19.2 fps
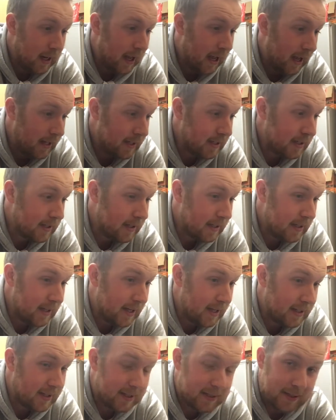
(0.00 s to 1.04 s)
And
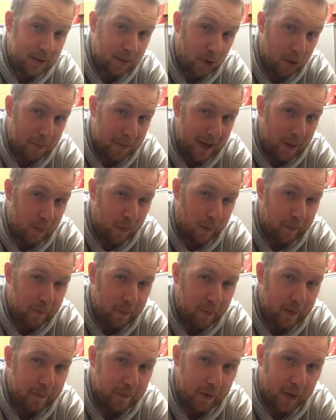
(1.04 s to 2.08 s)
it's not a bad one for
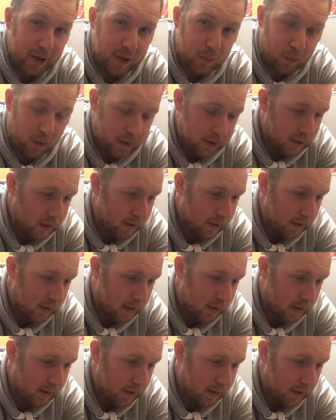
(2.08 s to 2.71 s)
my first one.